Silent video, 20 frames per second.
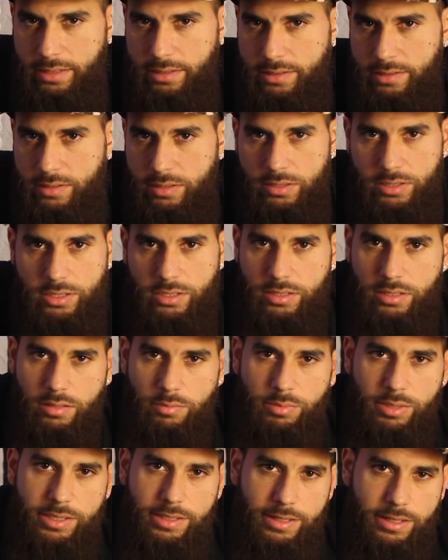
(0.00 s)
This is just the
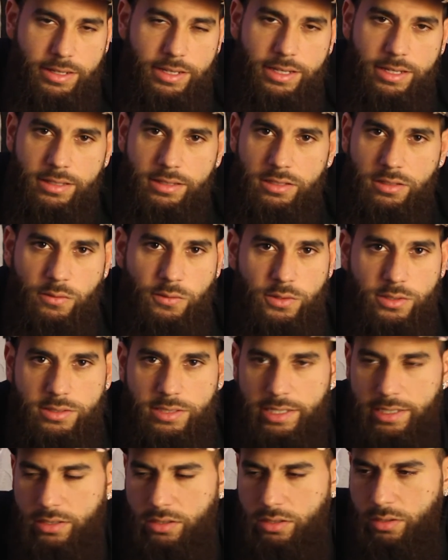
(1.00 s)
beginning. This feels
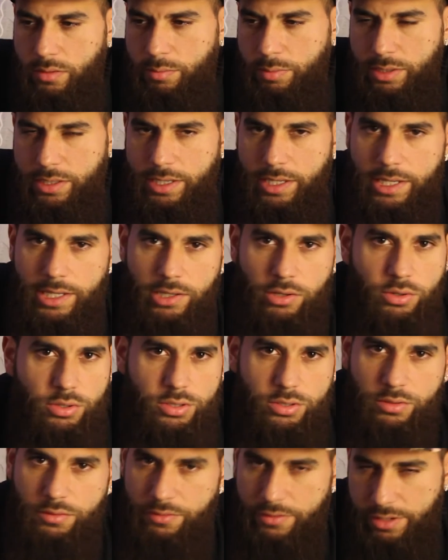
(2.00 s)
like the beginning all
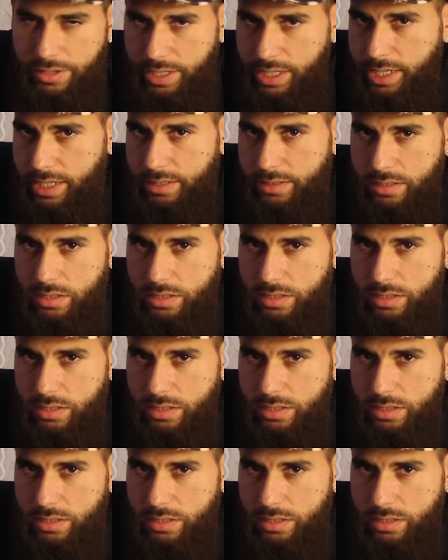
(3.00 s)
over again.